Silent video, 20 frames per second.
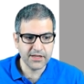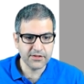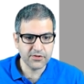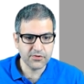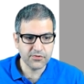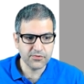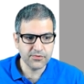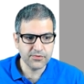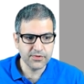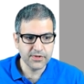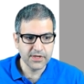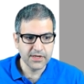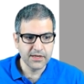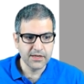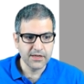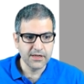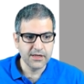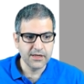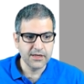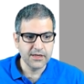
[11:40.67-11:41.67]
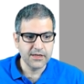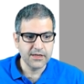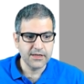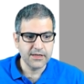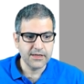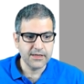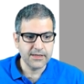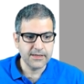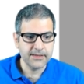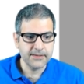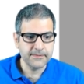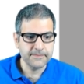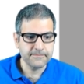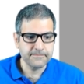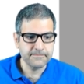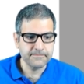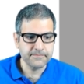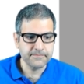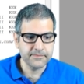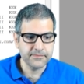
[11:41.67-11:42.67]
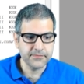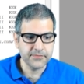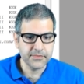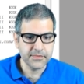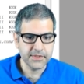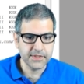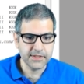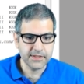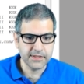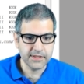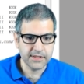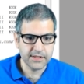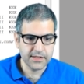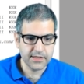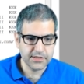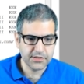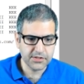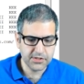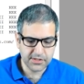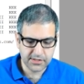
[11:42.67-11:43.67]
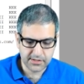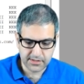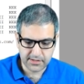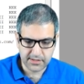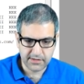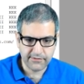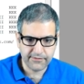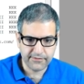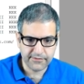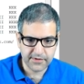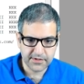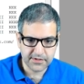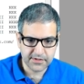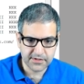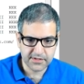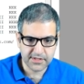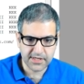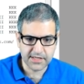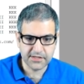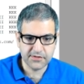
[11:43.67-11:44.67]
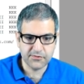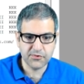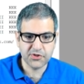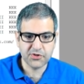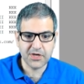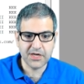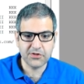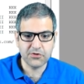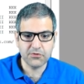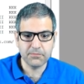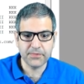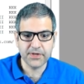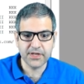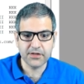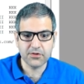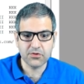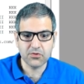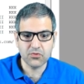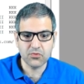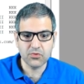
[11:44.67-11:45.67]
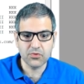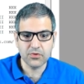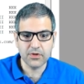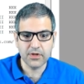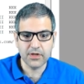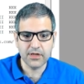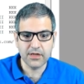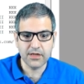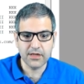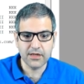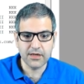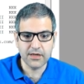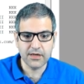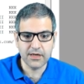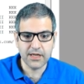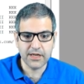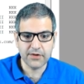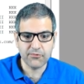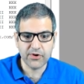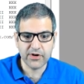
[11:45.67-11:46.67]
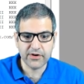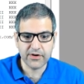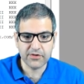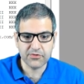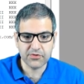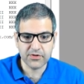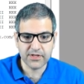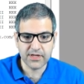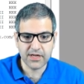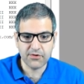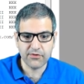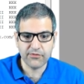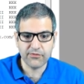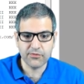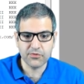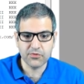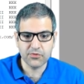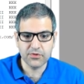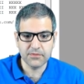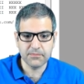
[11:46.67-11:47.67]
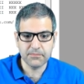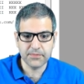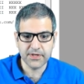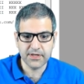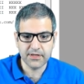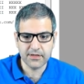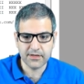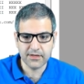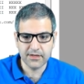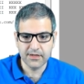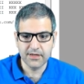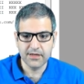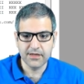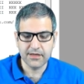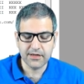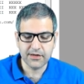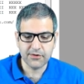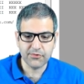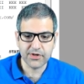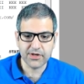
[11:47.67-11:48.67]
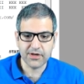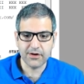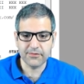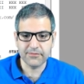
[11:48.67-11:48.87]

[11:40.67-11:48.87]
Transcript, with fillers: to um, let's see let's, yes we try to ping to uh, LAN 1 router now if we do the ping here we go